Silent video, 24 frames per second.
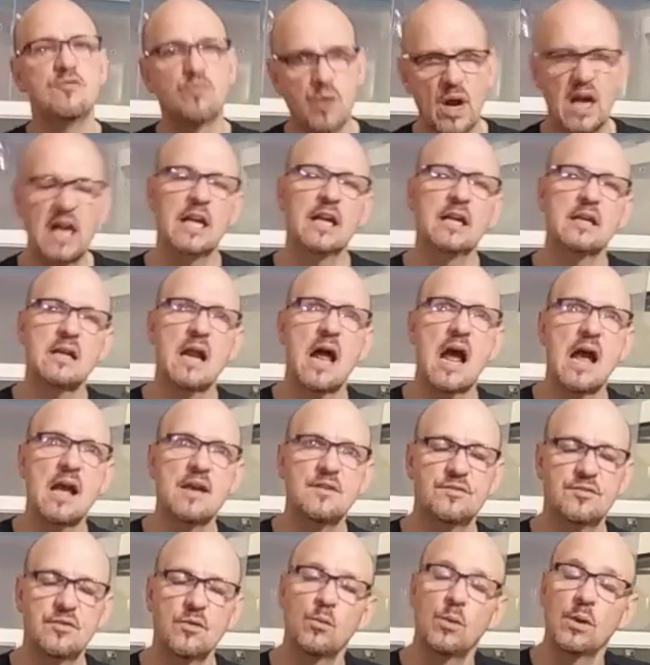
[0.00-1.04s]

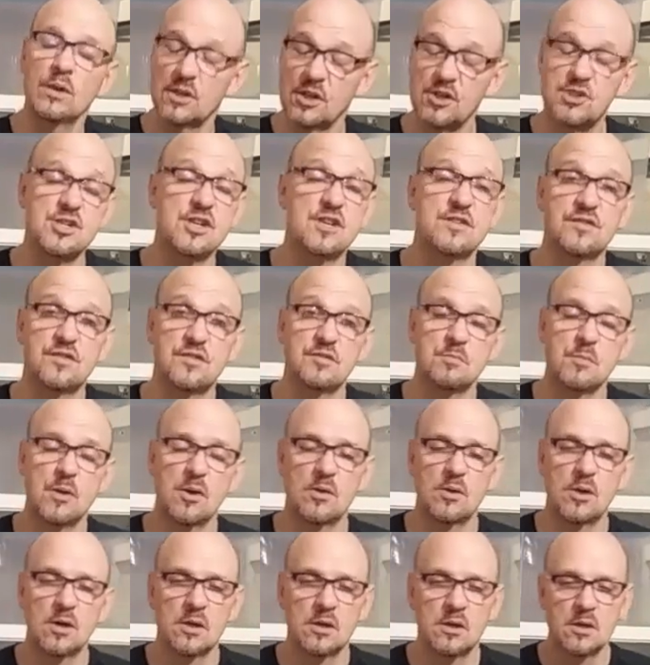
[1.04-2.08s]
recognized with Lachesis
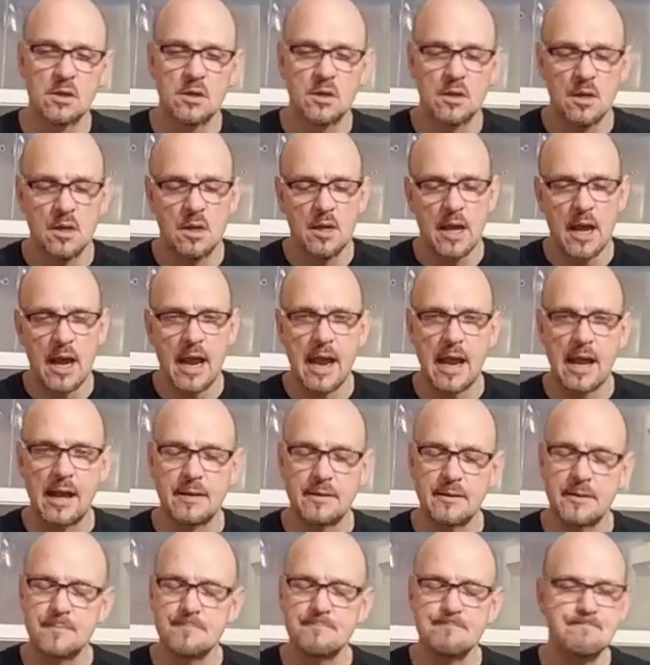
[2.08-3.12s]
Muta, and
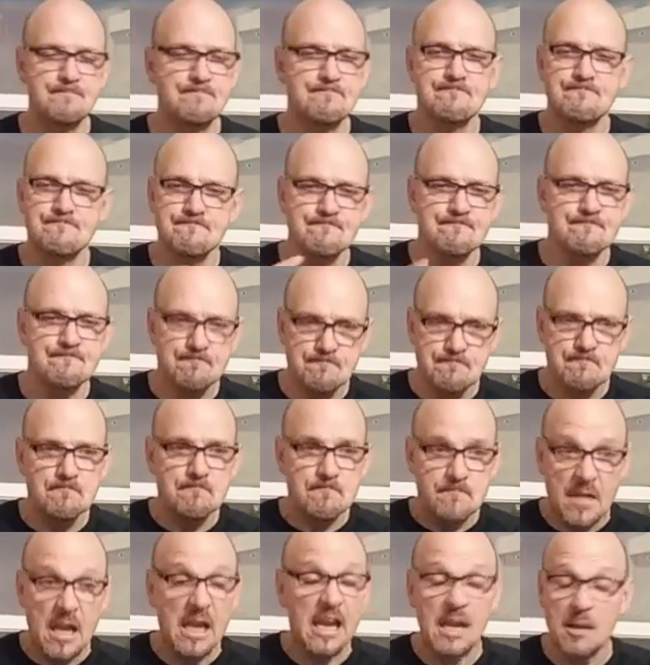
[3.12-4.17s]

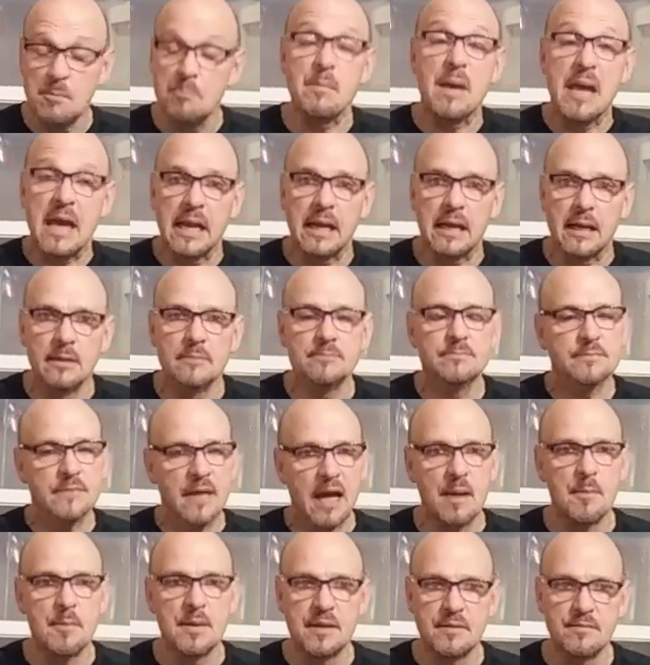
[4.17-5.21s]
they get big.
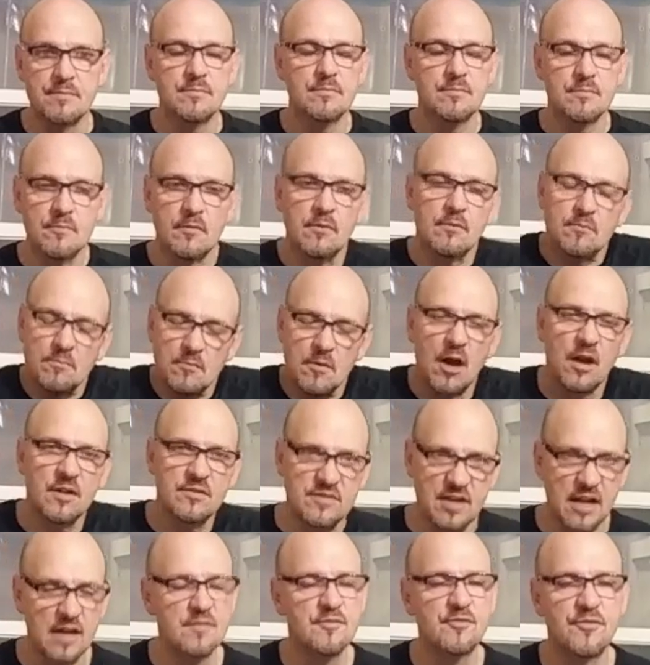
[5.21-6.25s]
I mean, a
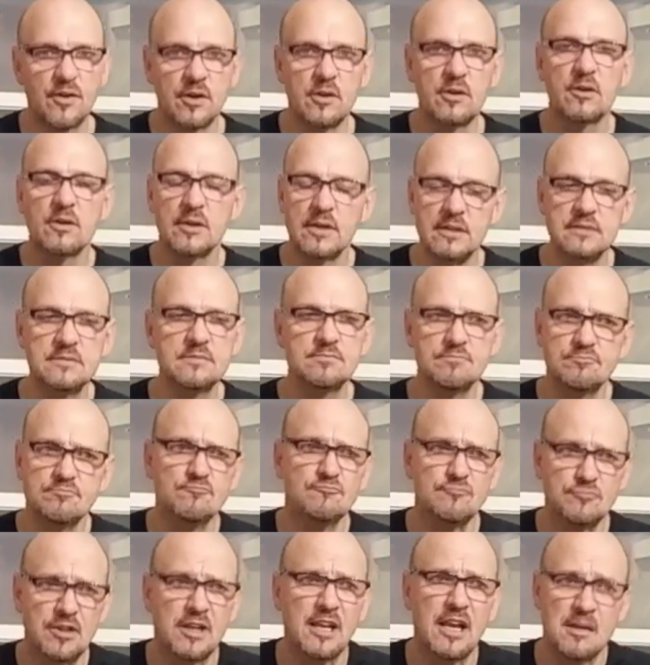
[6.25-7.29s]
10-footer
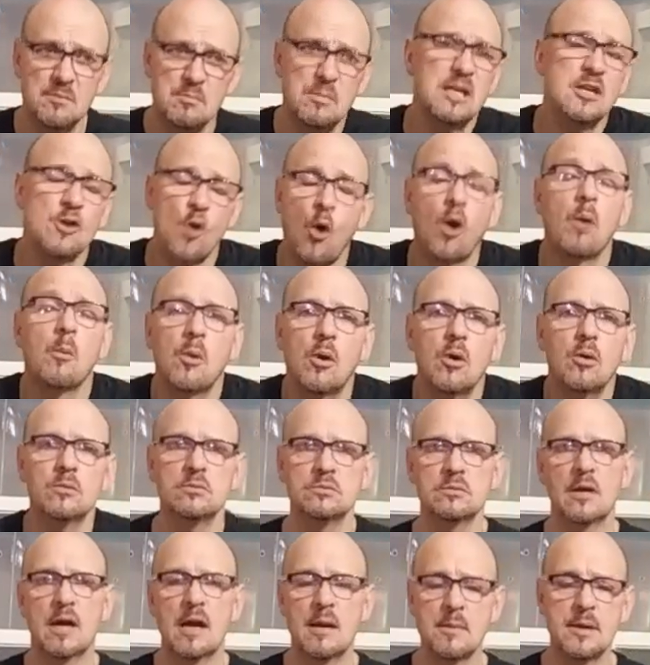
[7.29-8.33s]
can be normal.
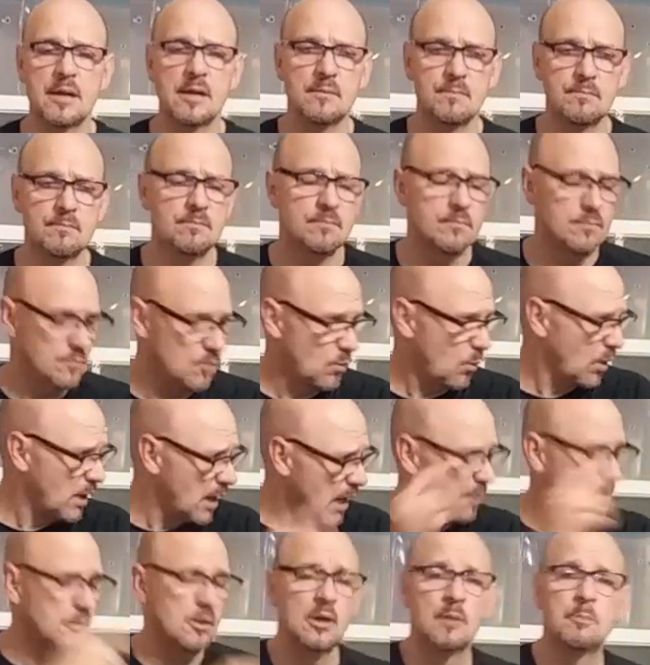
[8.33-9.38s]
I mean, the one
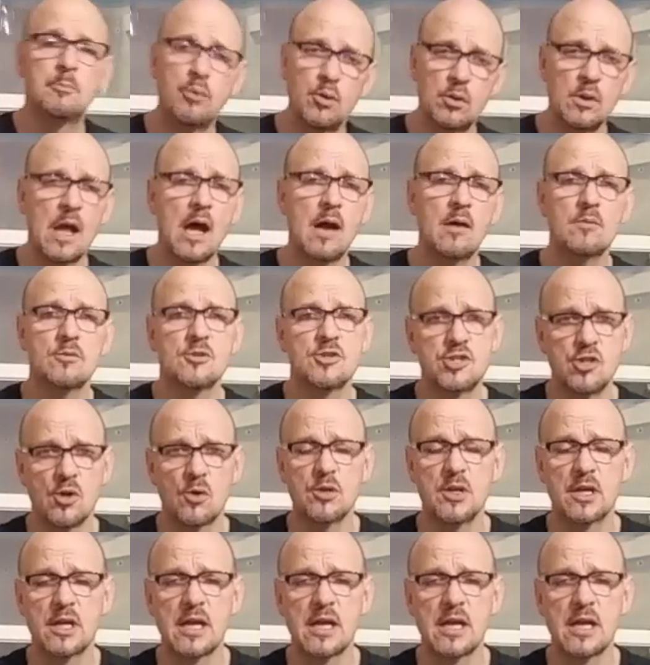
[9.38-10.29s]
I'm going to pull out and show you